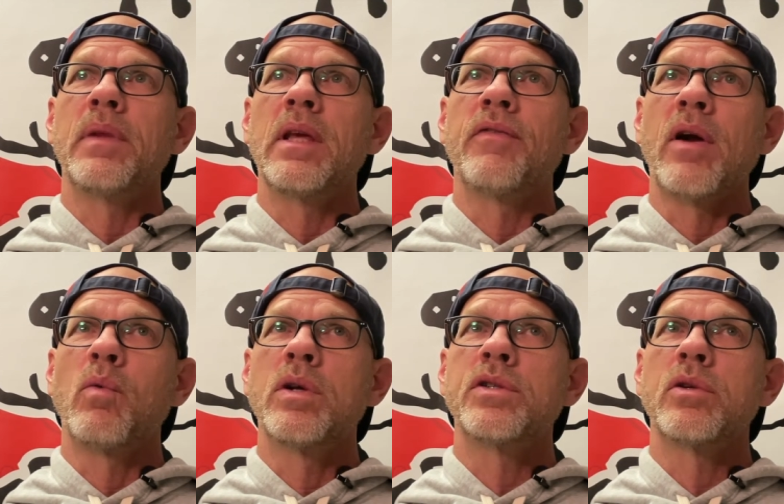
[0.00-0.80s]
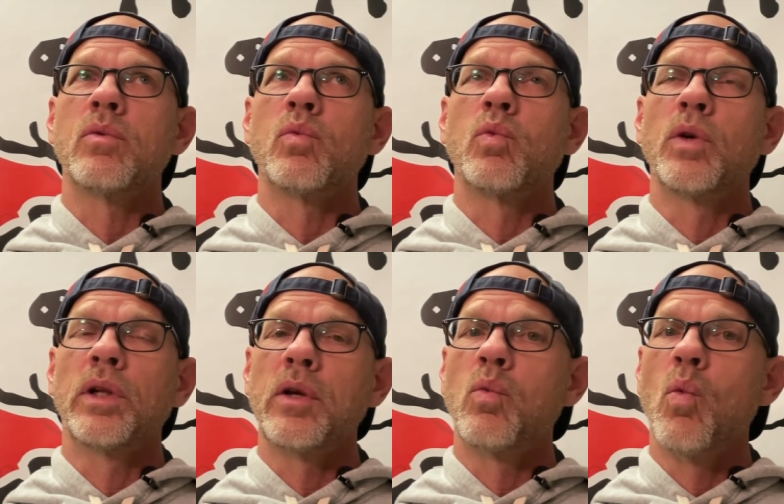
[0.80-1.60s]
if I wasn't
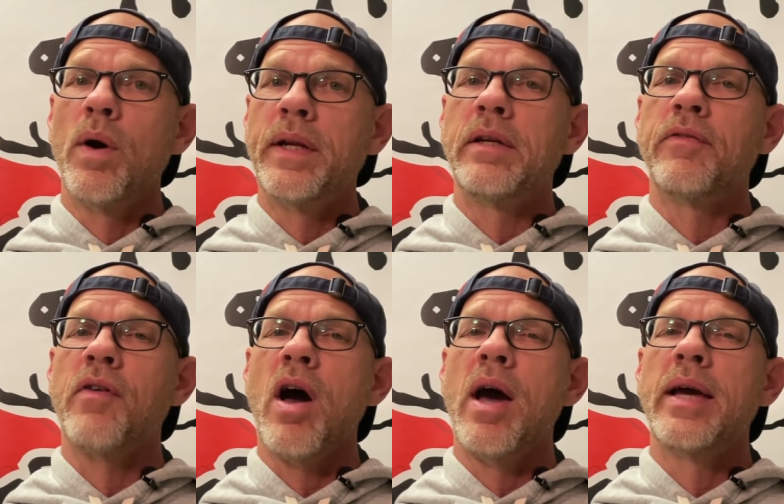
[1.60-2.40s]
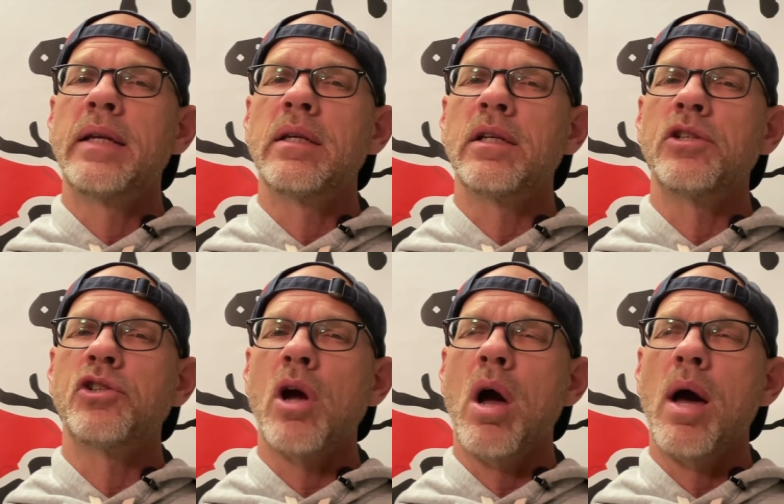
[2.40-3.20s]
really wanting to find a
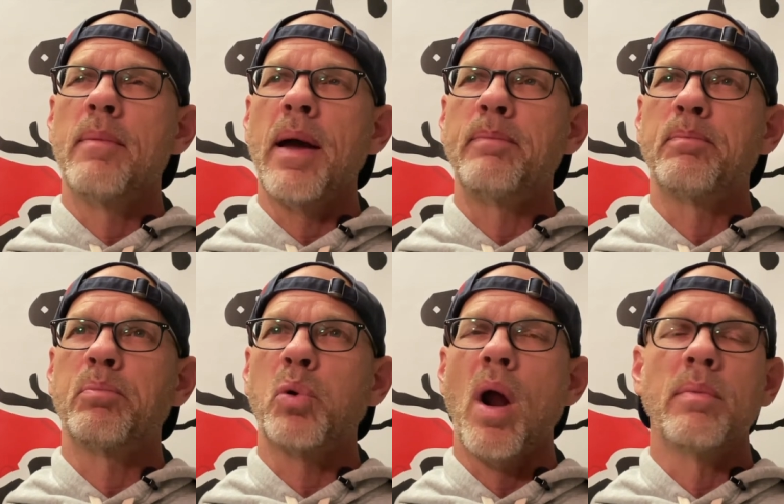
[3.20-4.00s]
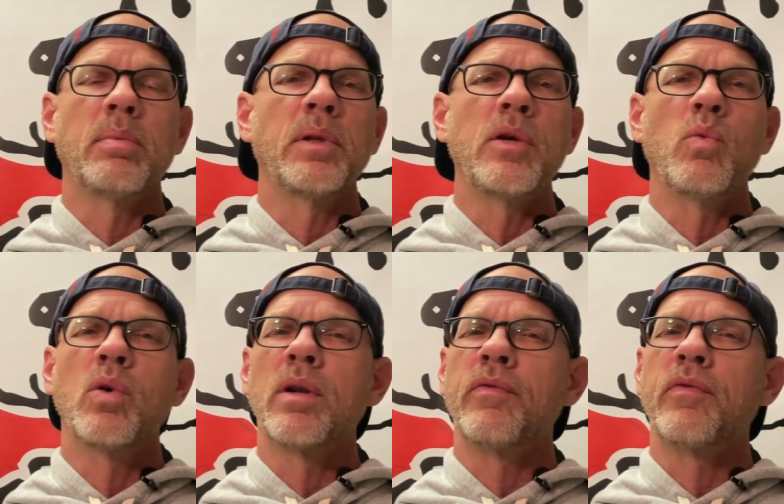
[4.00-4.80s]
job, I probably
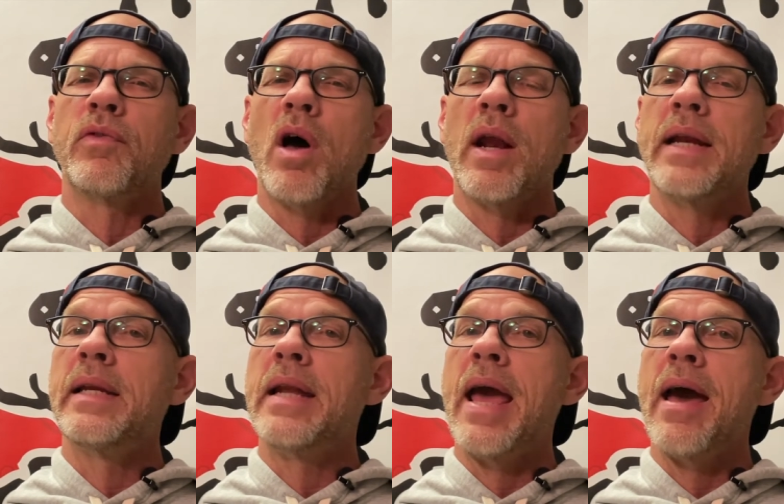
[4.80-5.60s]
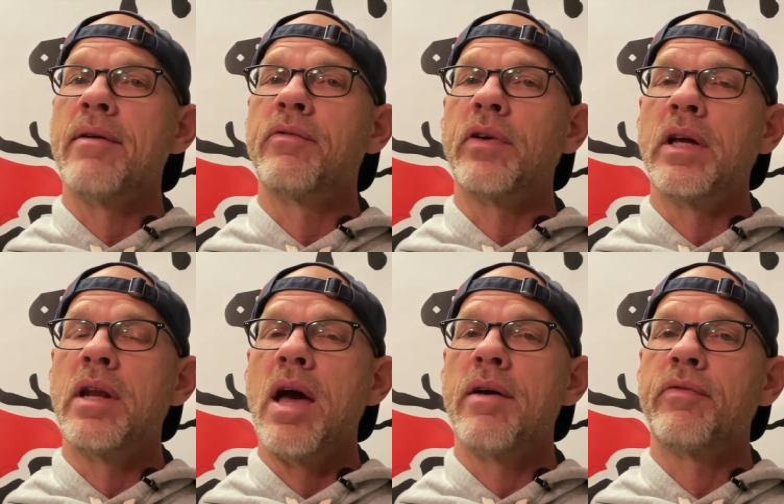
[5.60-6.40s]
would have thought I didn't have
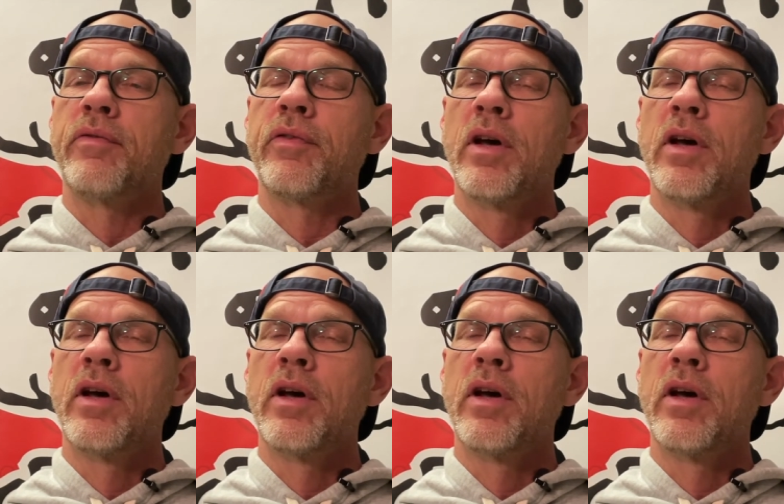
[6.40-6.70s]
enough